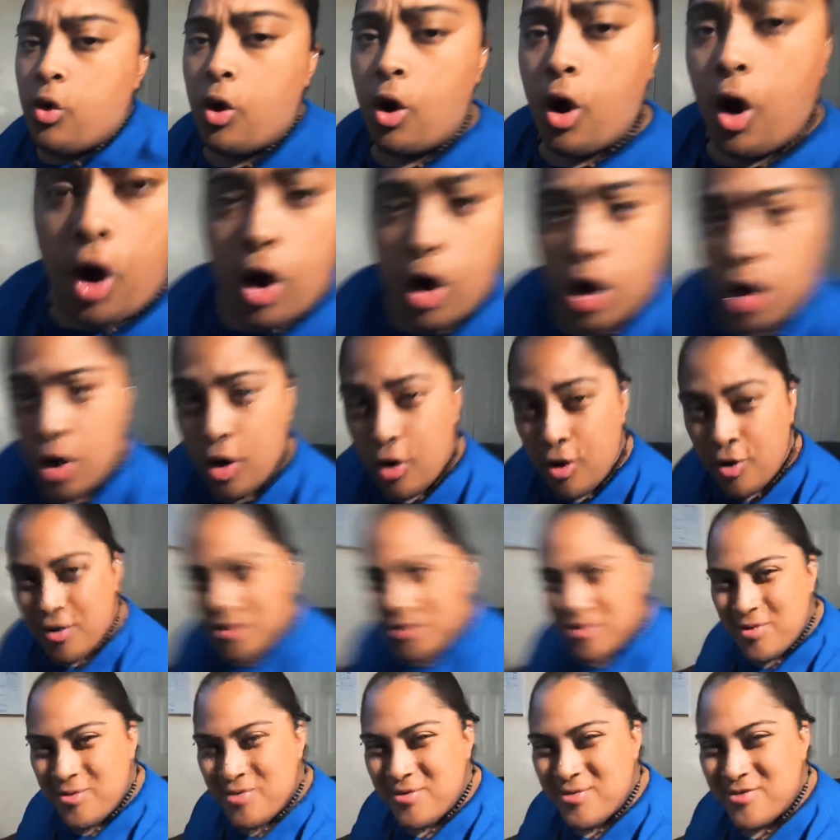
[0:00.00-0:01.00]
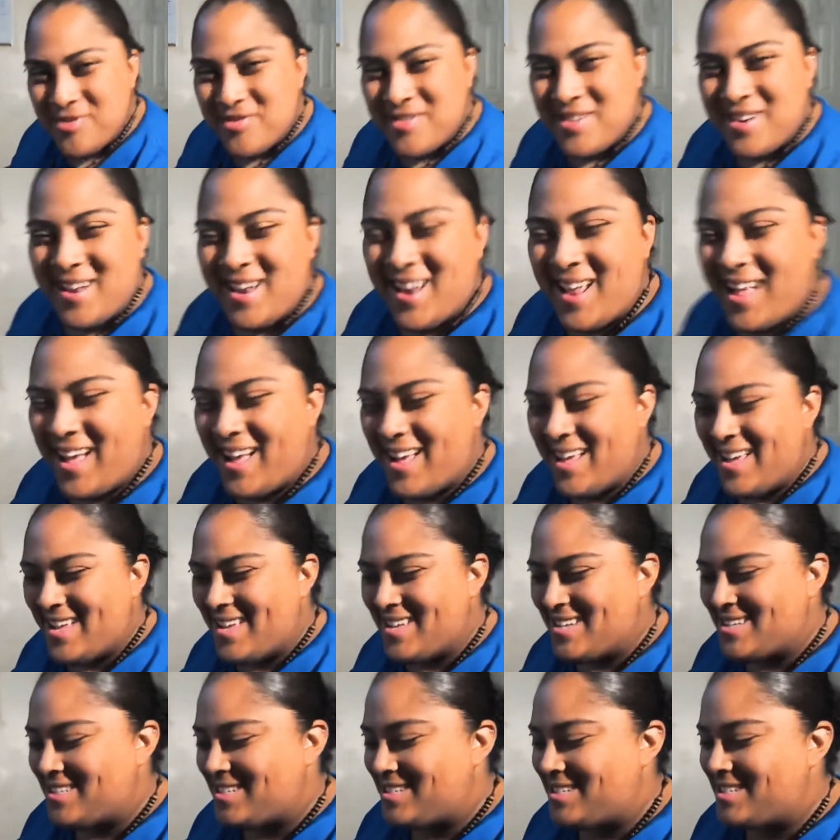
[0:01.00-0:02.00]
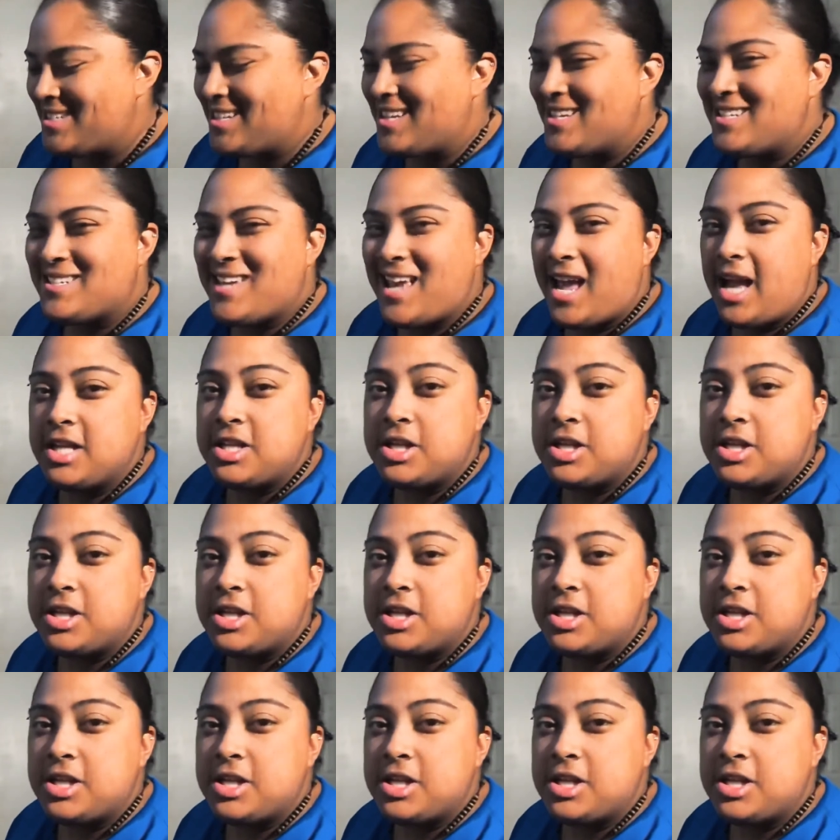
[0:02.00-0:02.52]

Oh, nice. Nice catch.